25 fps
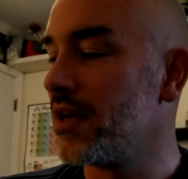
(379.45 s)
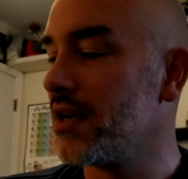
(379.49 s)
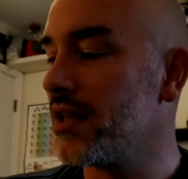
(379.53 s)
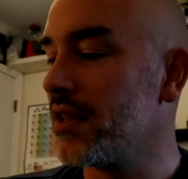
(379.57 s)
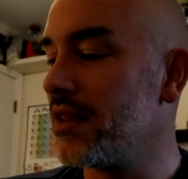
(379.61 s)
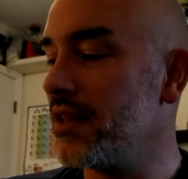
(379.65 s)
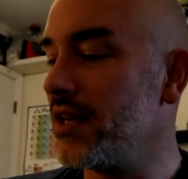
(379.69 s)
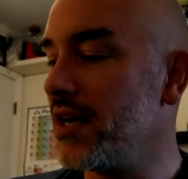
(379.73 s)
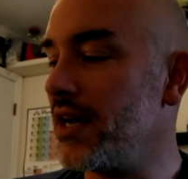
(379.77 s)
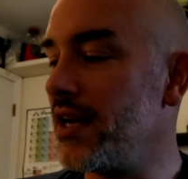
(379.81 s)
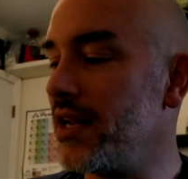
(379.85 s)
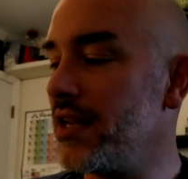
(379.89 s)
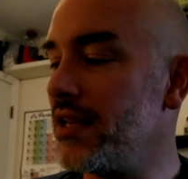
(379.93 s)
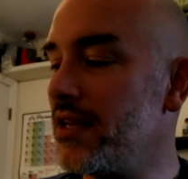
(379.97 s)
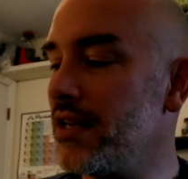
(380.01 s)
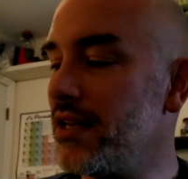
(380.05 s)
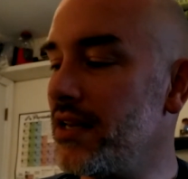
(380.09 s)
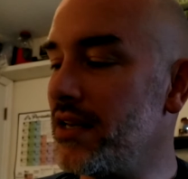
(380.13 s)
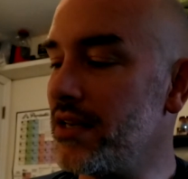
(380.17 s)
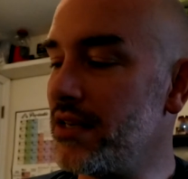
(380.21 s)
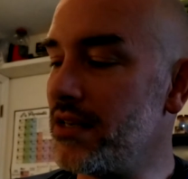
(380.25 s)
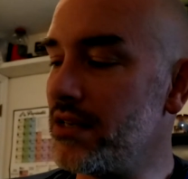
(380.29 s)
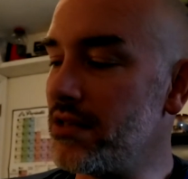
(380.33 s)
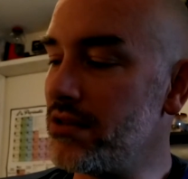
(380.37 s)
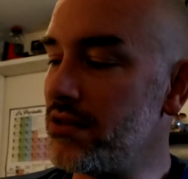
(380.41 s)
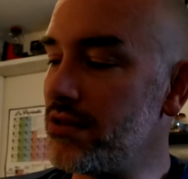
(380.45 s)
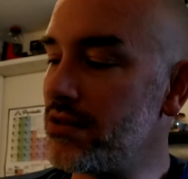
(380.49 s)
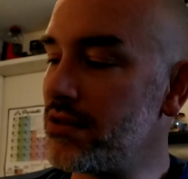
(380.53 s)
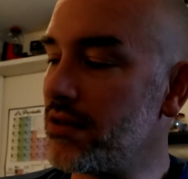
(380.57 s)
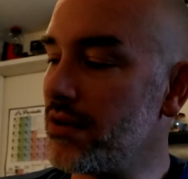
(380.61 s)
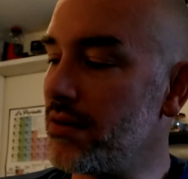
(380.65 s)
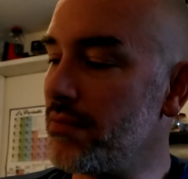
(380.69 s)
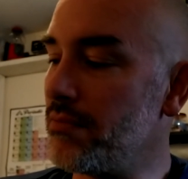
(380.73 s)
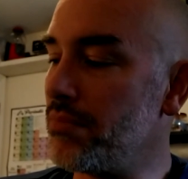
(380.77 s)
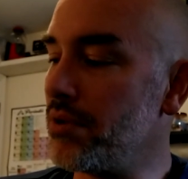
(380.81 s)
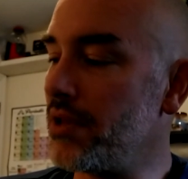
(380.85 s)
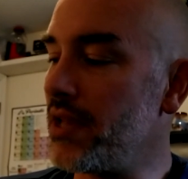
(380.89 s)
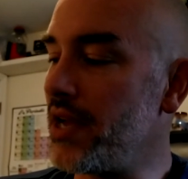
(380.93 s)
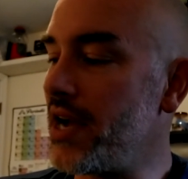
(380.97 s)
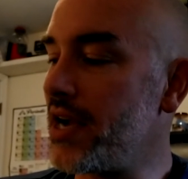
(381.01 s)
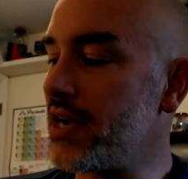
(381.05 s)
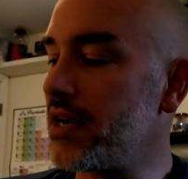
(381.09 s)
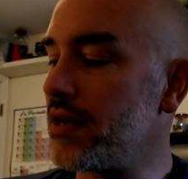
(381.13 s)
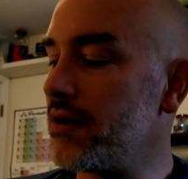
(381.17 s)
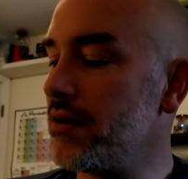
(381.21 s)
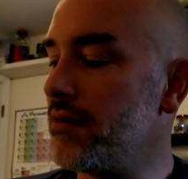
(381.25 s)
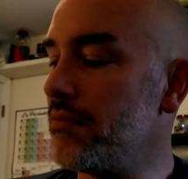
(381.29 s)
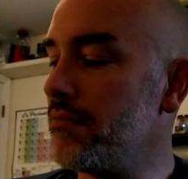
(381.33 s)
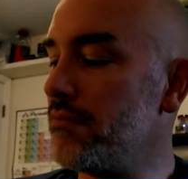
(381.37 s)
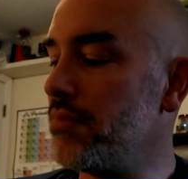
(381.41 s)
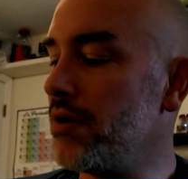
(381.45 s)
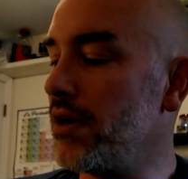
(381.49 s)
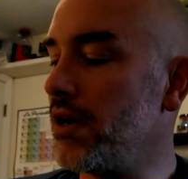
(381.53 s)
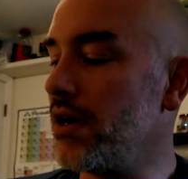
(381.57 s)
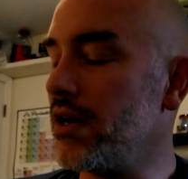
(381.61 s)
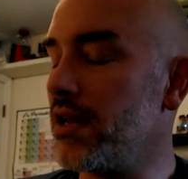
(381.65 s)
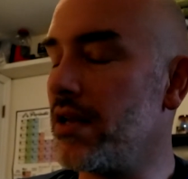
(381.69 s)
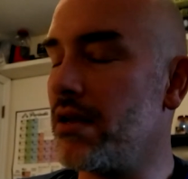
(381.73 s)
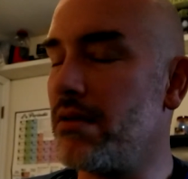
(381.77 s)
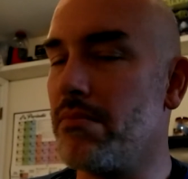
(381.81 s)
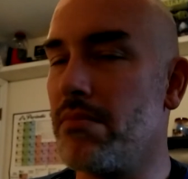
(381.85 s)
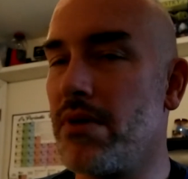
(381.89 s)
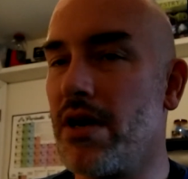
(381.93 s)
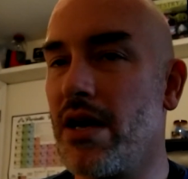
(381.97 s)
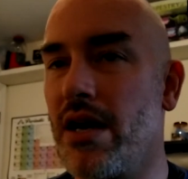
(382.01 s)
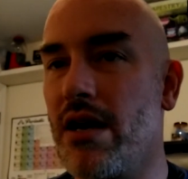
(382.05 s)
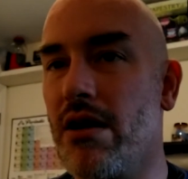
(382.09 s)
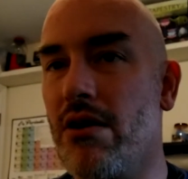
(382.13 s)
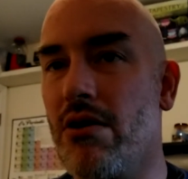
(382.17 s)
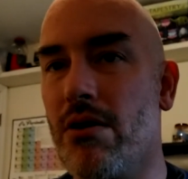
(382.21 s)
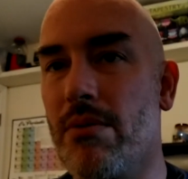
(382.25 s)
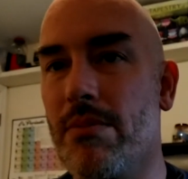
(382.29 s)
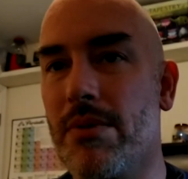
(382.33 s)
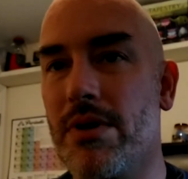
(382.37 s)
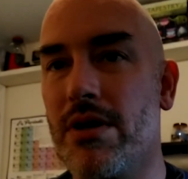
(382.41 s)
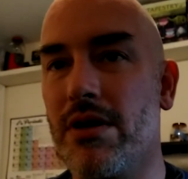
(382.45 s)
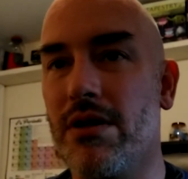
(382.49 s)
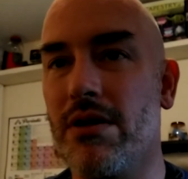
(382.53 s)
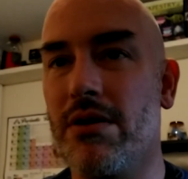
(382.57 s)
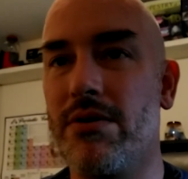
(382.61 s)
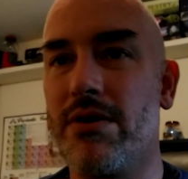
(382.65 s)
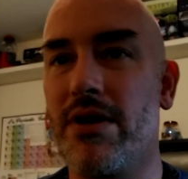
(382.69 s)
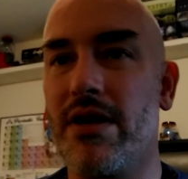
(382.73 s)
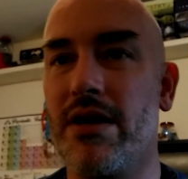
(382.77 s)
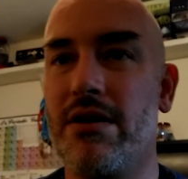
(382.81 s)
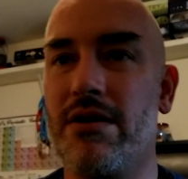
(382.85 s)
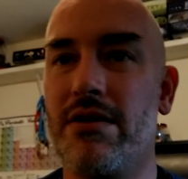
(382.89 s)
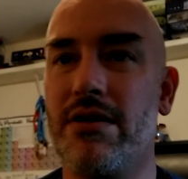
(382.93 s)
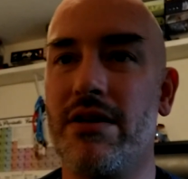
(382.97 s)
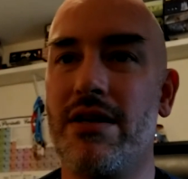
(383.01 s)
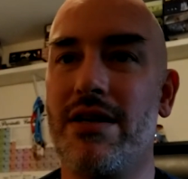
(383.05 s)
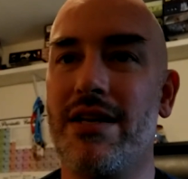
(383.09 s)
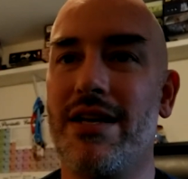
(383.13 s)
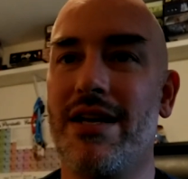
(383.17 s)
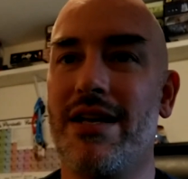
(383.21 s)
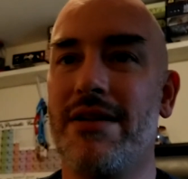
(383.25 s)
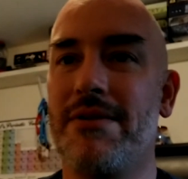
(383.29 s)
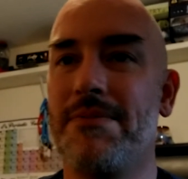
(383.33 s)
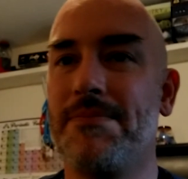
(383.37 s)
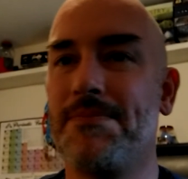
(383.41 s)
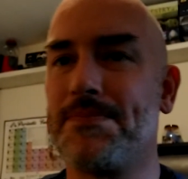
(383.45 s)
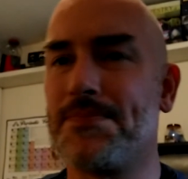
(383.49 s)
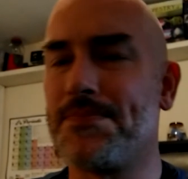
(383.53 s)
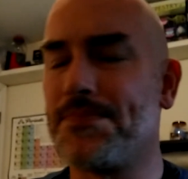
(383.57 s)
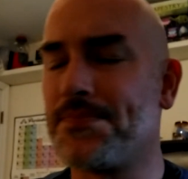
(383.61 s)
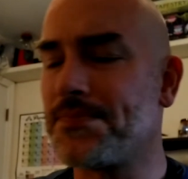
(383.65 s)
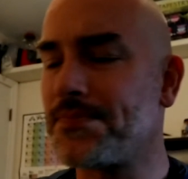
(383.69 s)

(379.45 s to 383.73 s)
that is Black Bonnet by Armadillo Ale in Denton.